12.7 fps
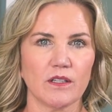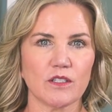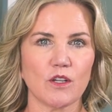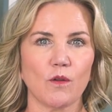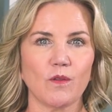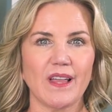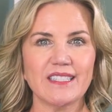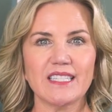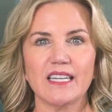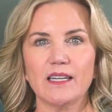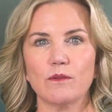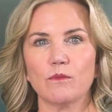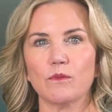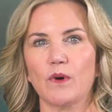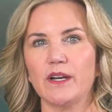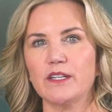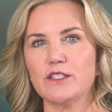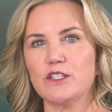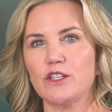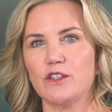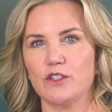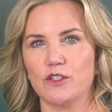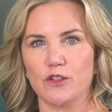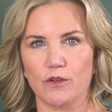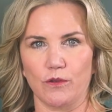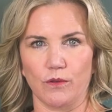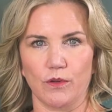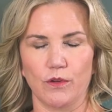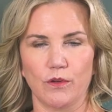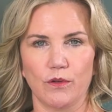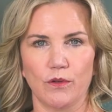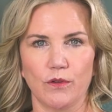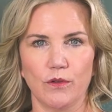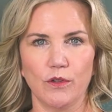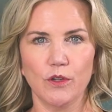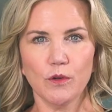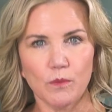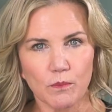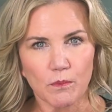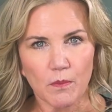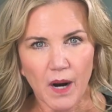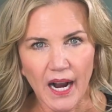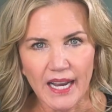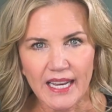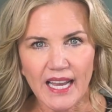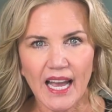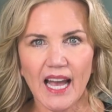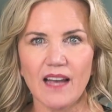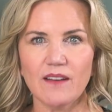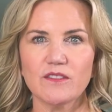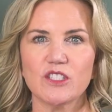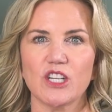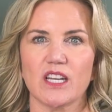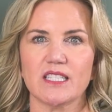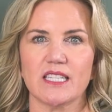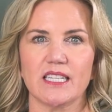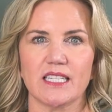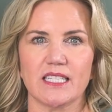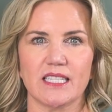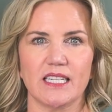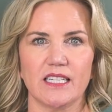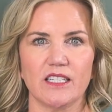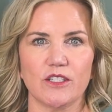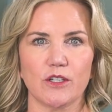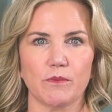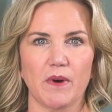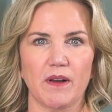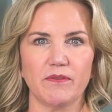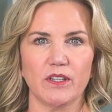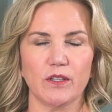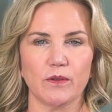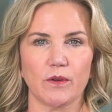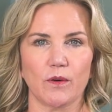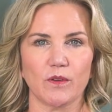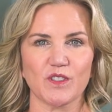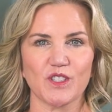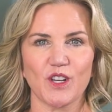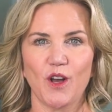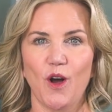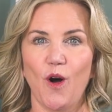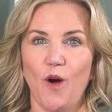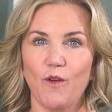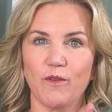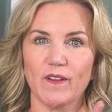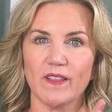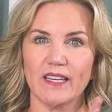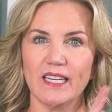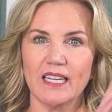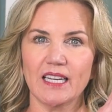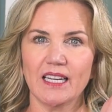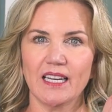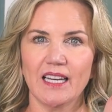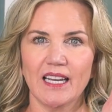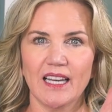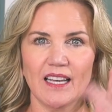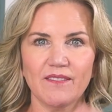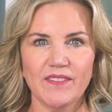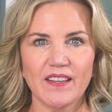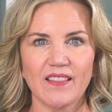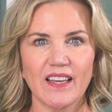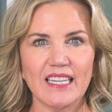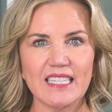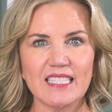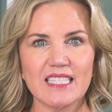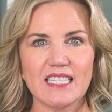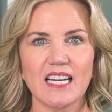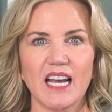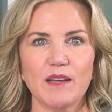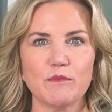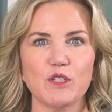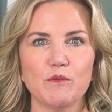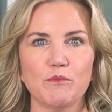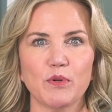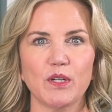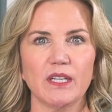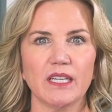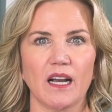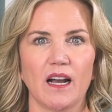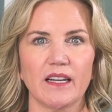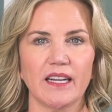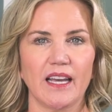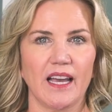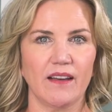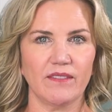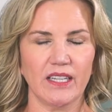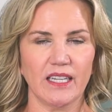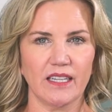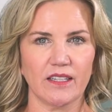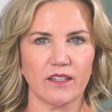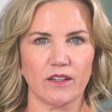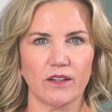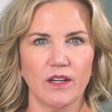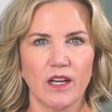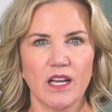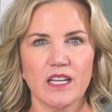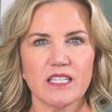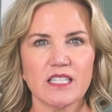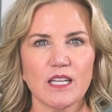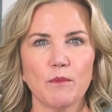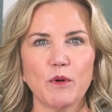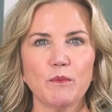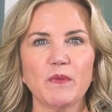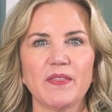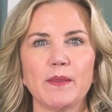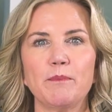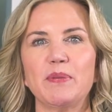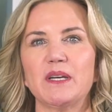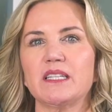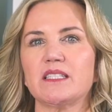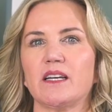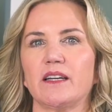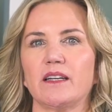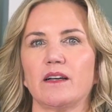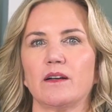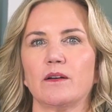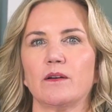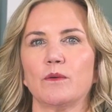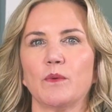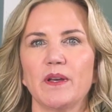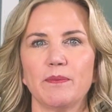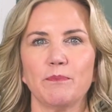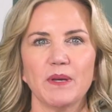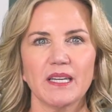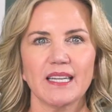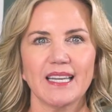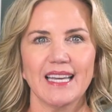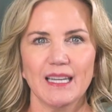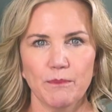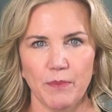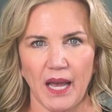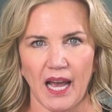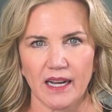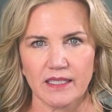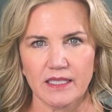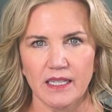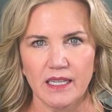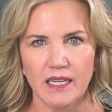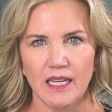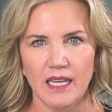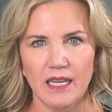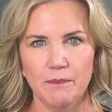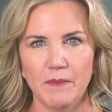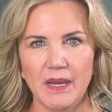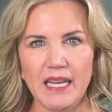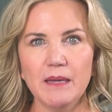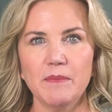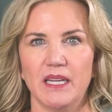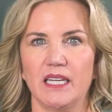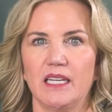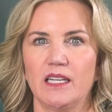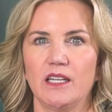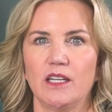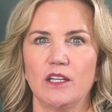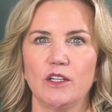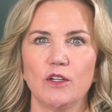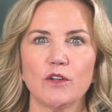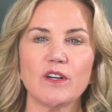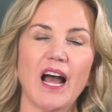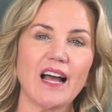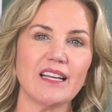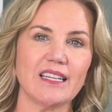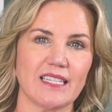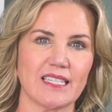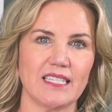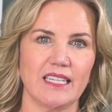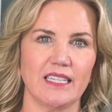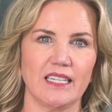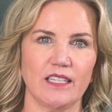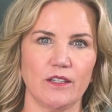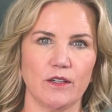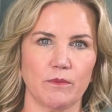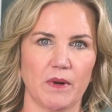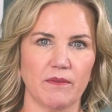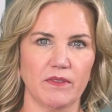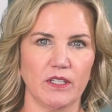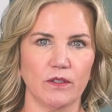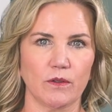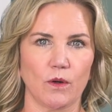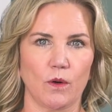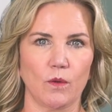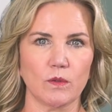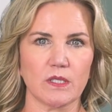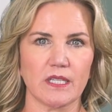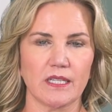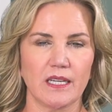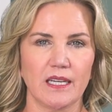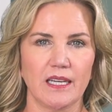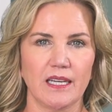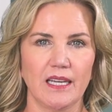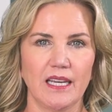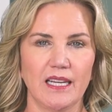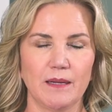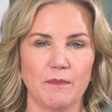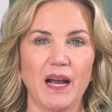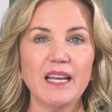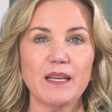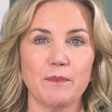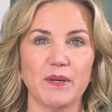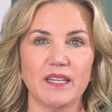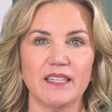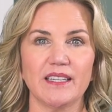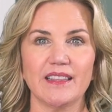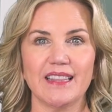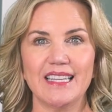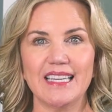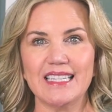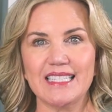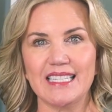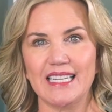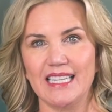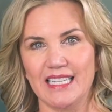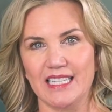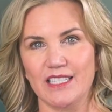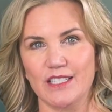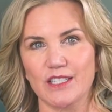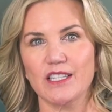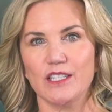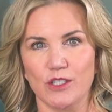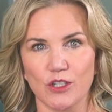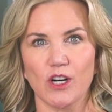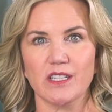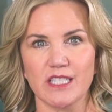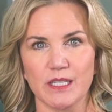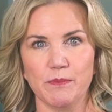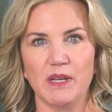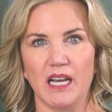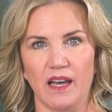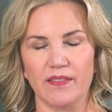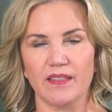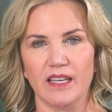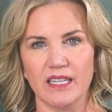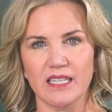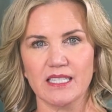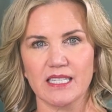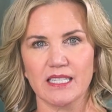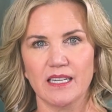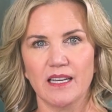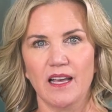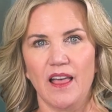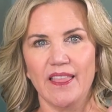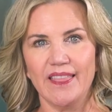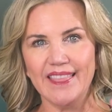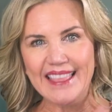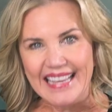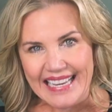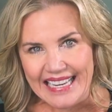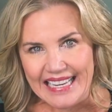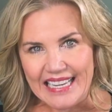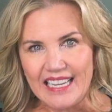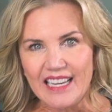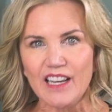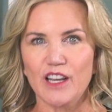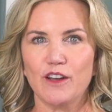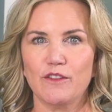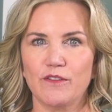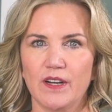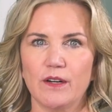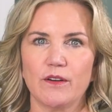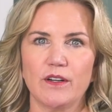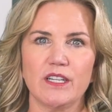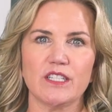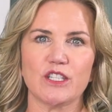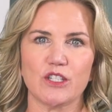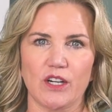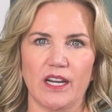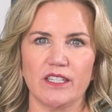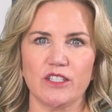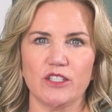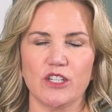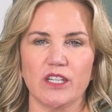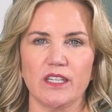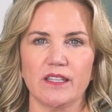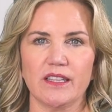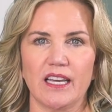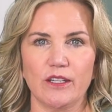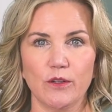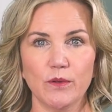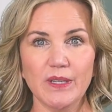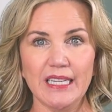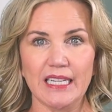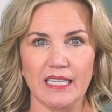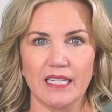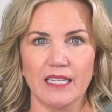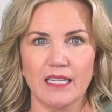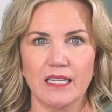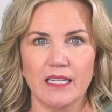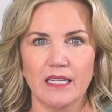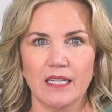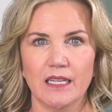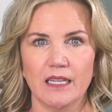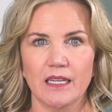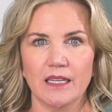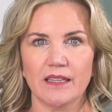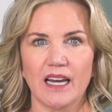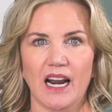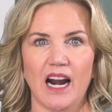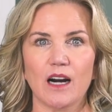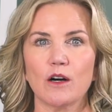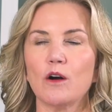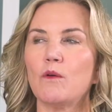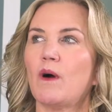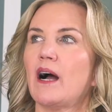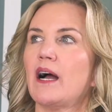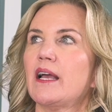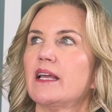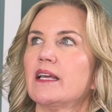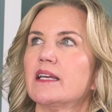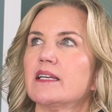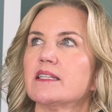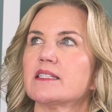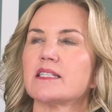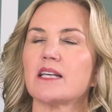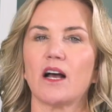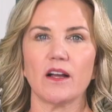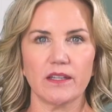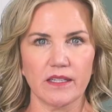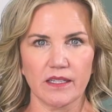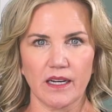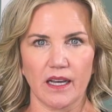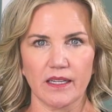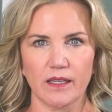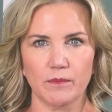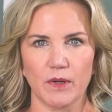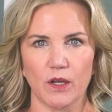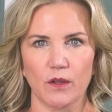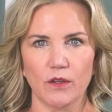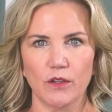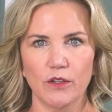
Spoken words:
So let's get right to the truth. You might have just exceeded your revenue goals, hopefully, and feel like it's time to bring on a heavy hitter, someone with a big title, with big impact. And maybe you're not exceeding your revenue goals. And in my opinion, this is, and trust me on this, the very strategy that you need. The ROI is undeniable.